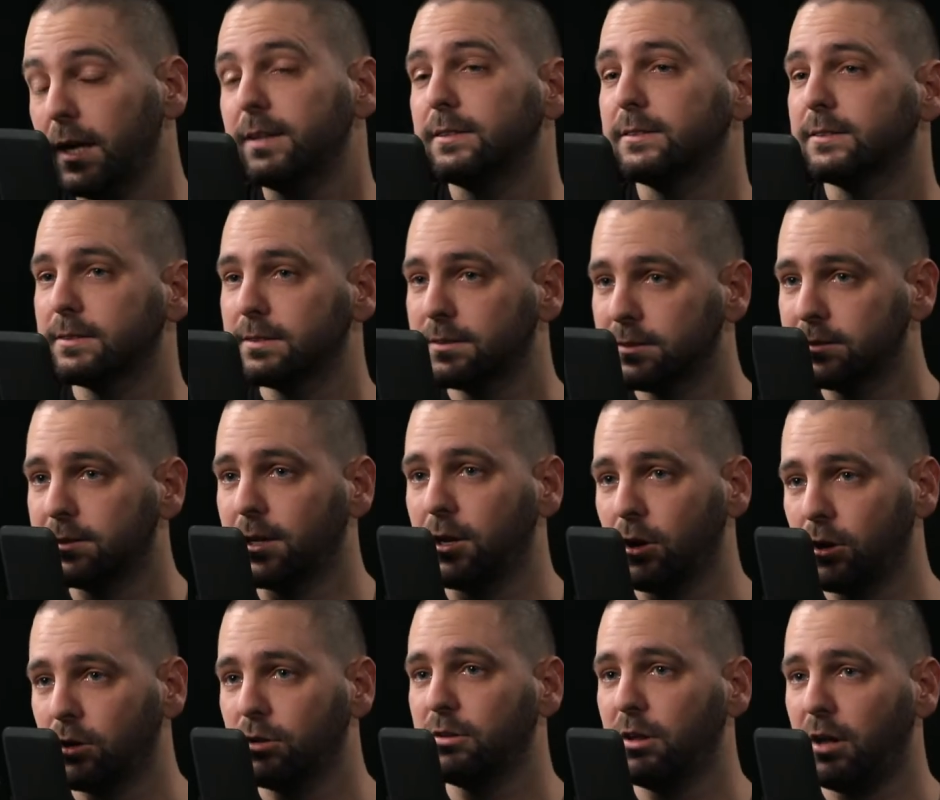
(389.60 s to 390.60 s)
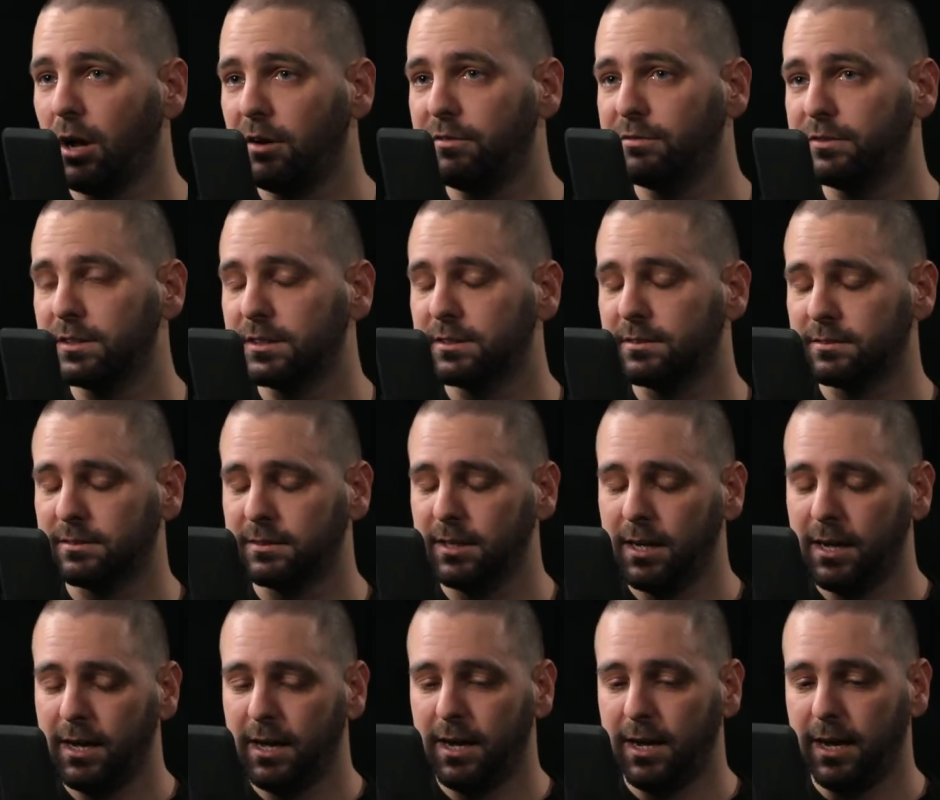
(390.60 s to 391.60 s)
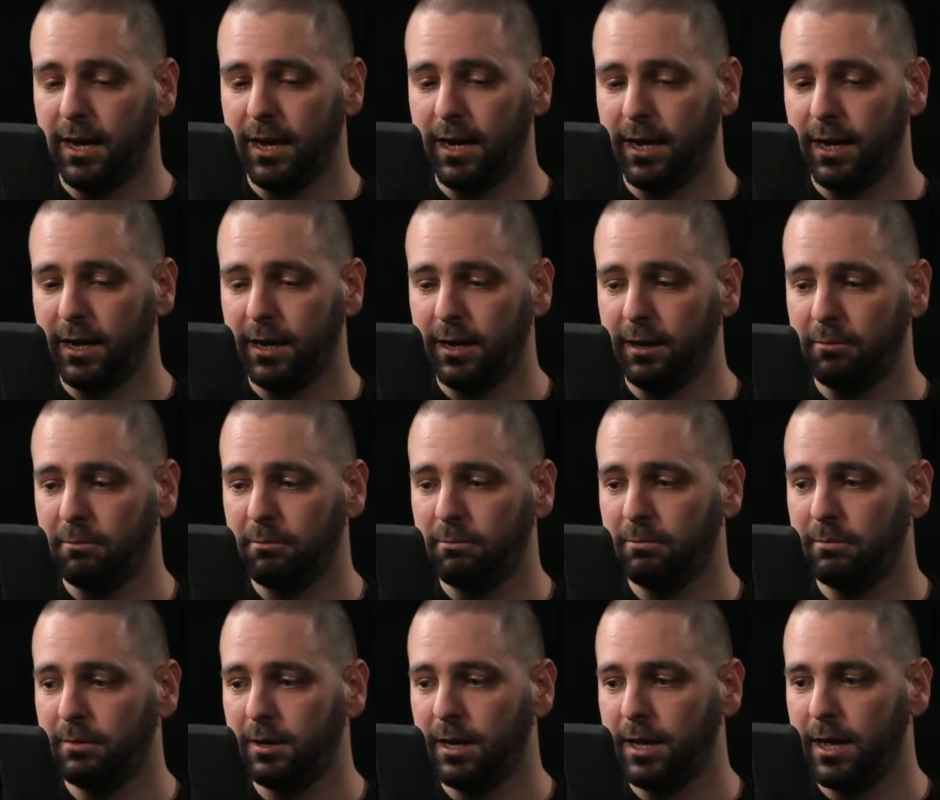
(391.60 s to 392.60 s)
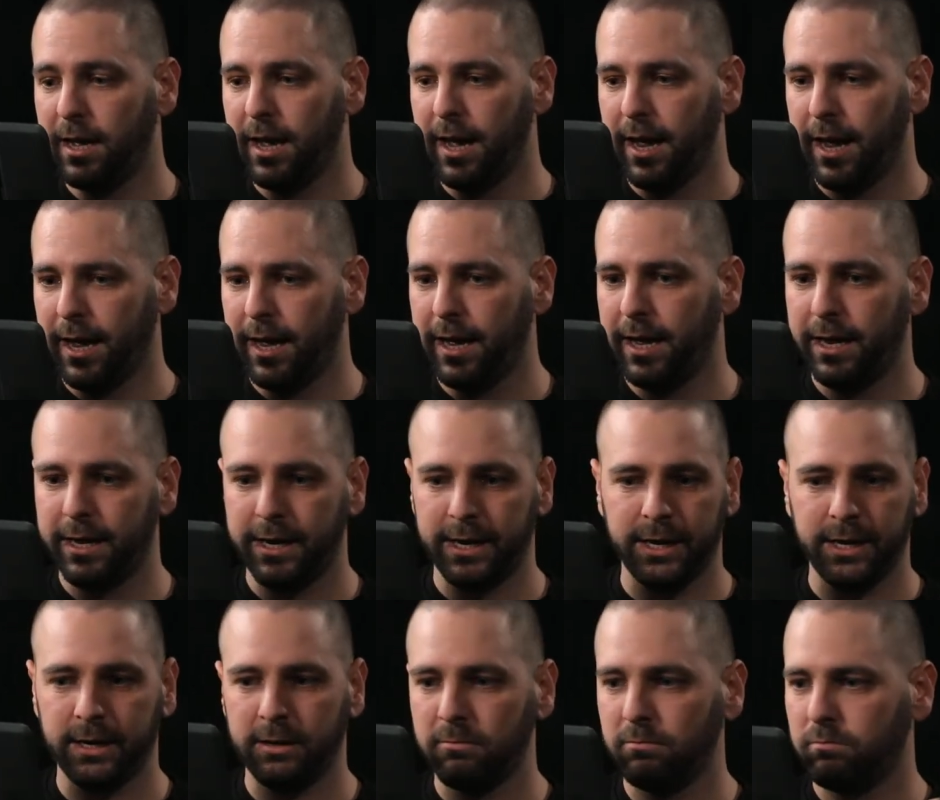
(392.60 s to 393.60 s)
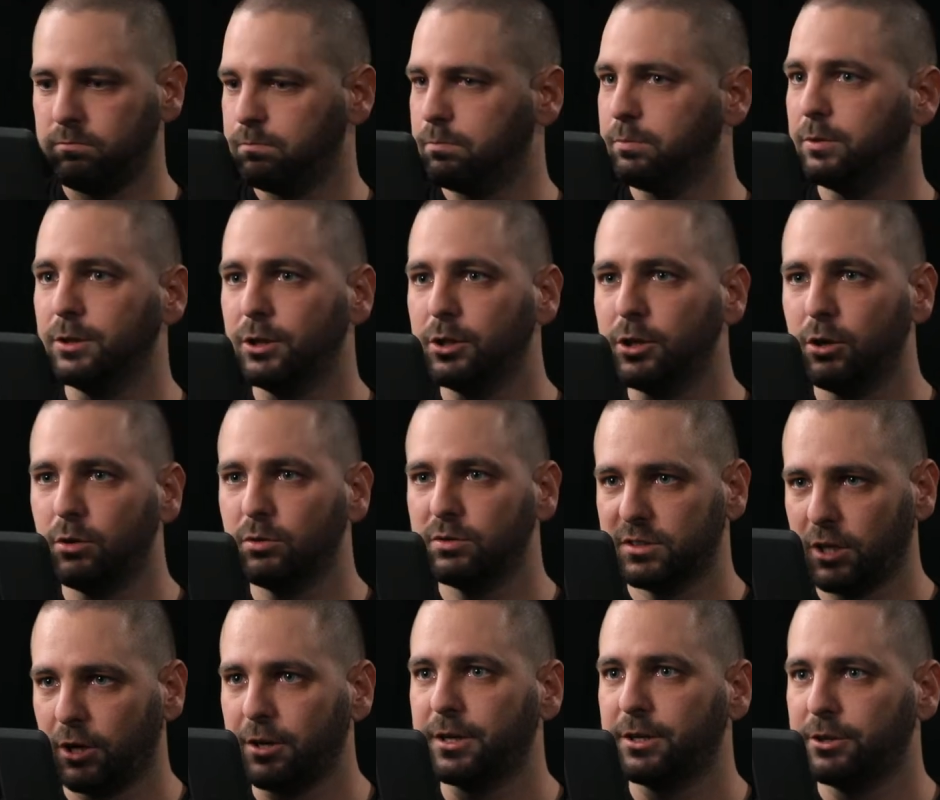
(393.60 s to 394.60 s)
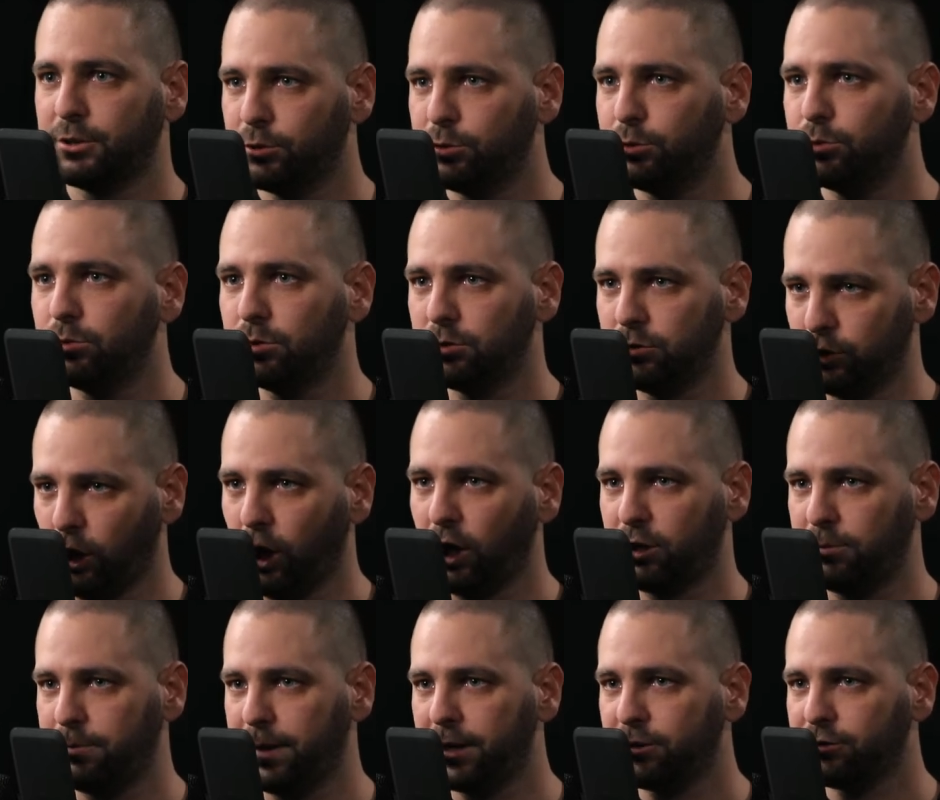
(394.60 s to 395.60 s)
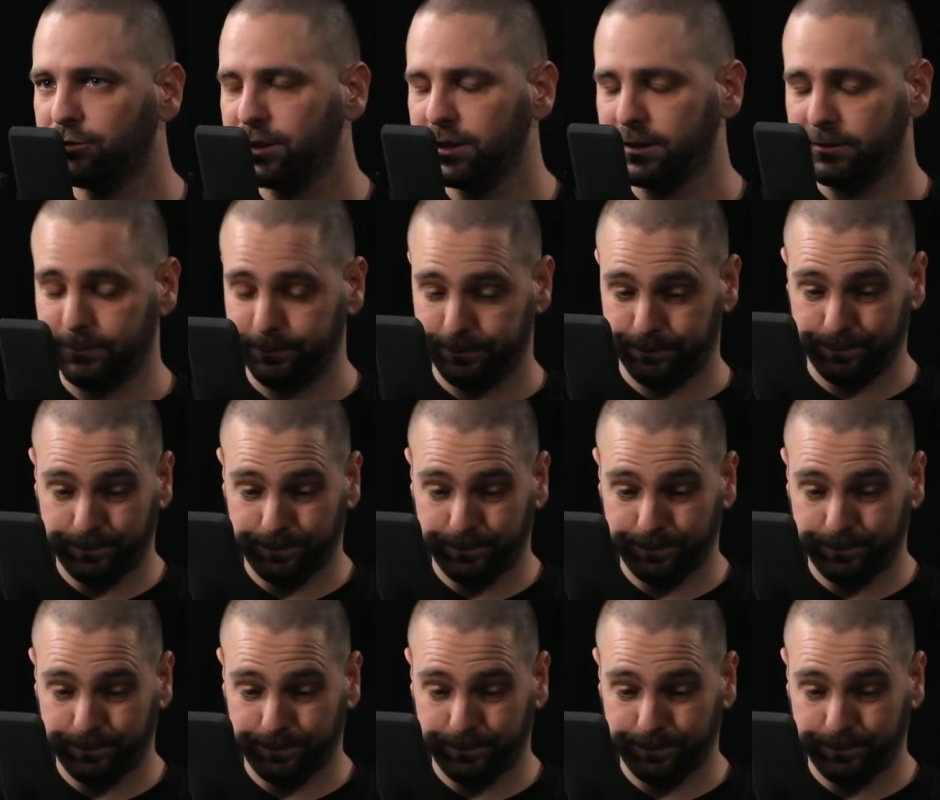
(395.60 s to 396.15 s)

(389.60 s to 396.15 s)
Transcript: Yes, uh, the local office, um, and you know, starting to do documentaries.